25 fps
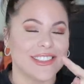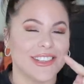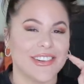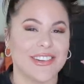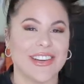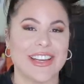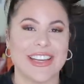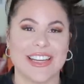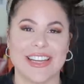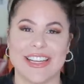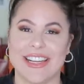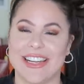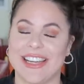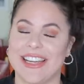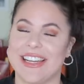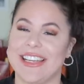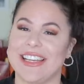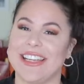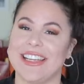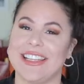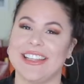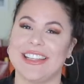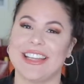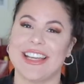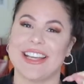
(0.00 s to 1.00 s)
go ahead and
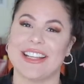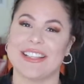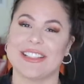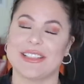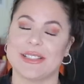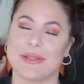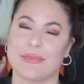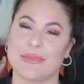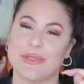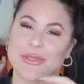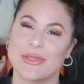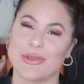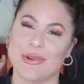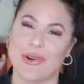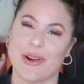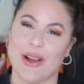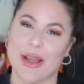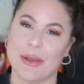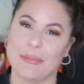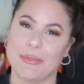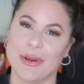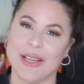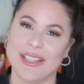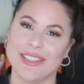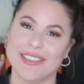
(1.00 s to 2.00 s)
hit that
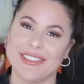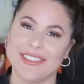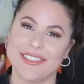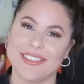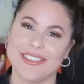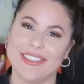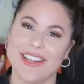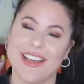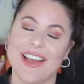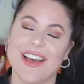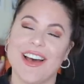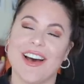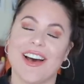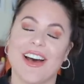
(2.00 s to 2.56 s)
subscribe button.